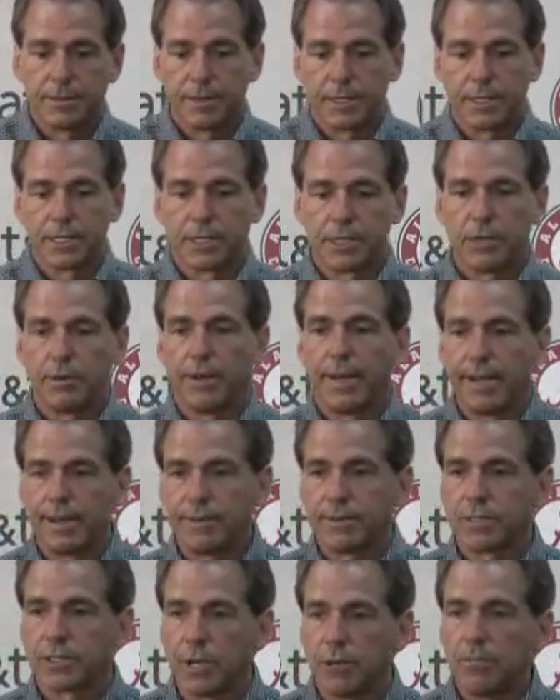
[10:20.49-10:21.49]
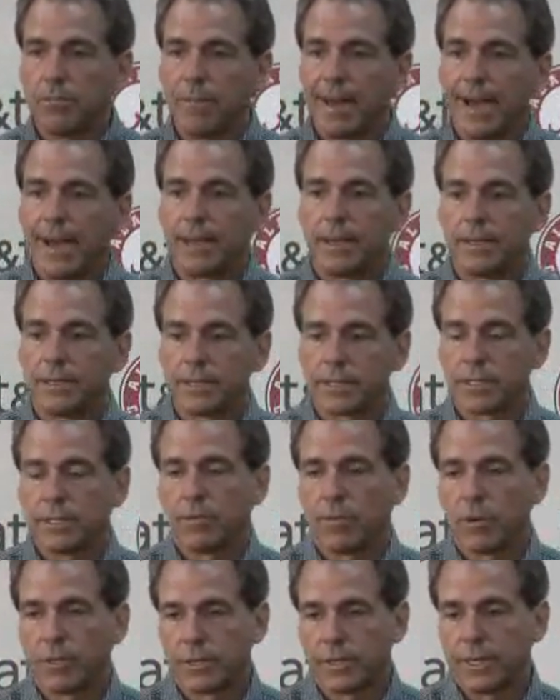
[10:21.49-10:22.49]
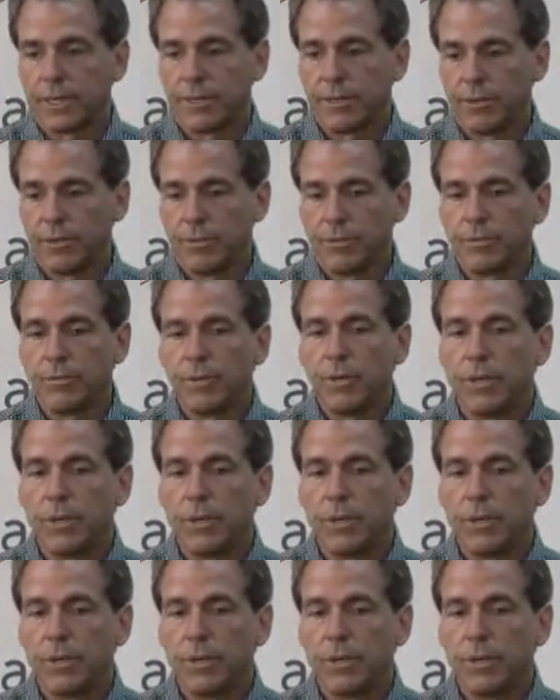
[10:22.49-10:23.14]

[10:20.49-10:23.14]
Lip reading: they still have some balance in what they do.